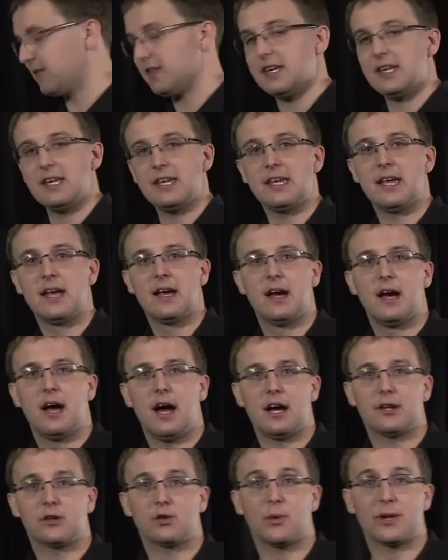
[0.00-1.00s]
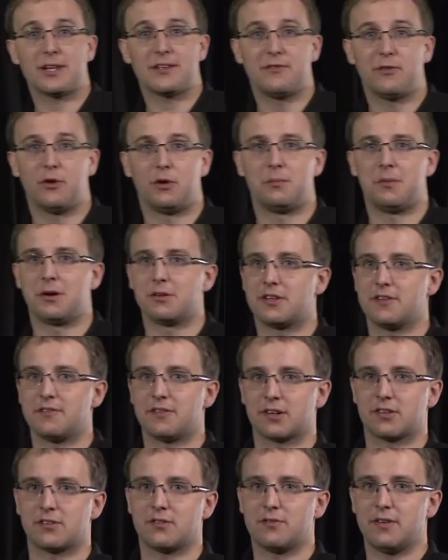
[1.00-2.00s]
the 24
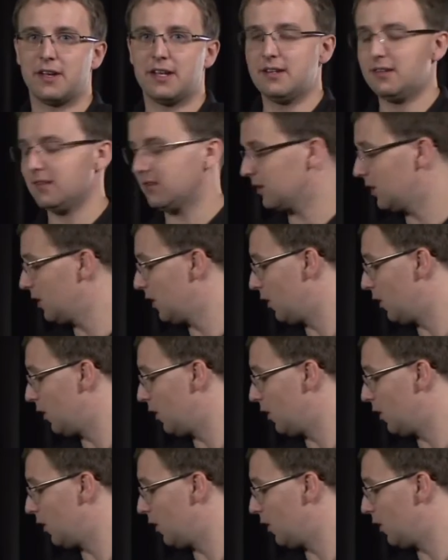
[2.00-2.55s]
multifunction faders